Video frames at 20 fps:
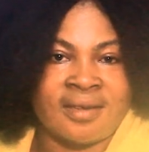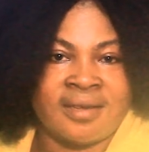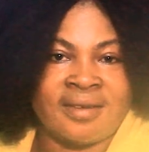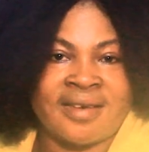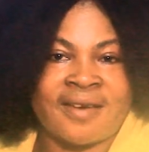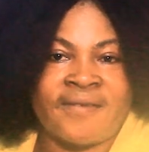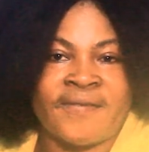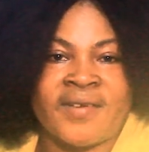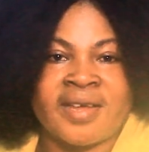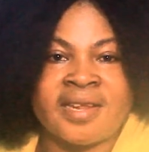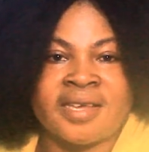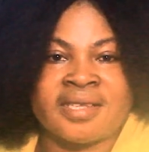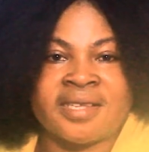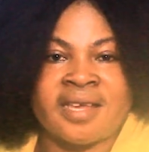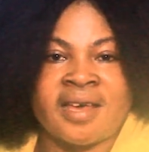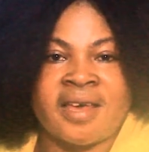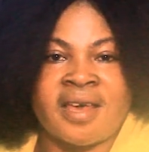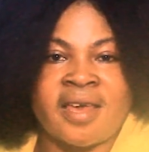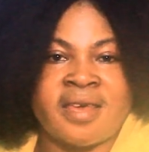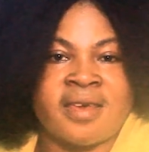Young Van is
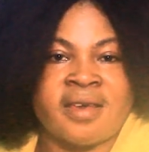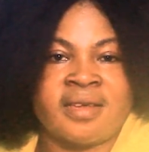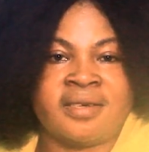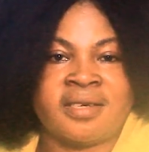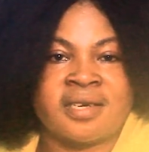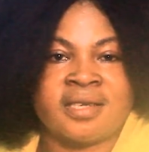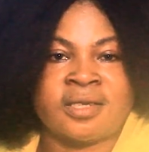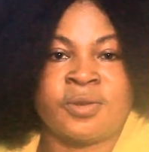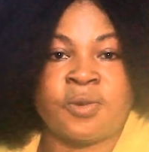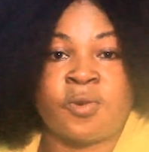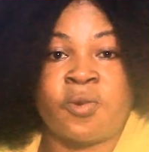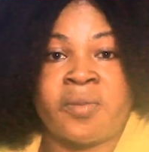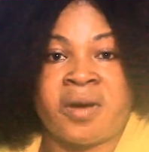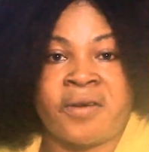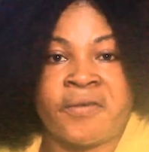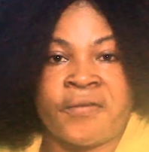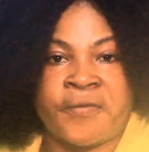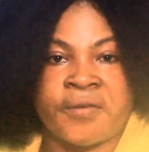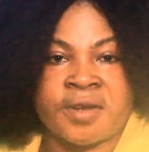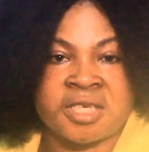just
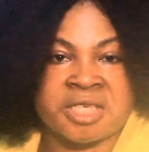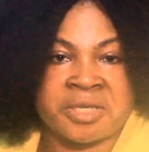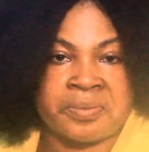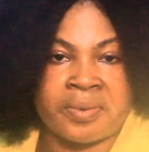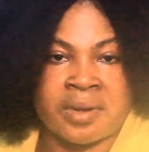normal friendship.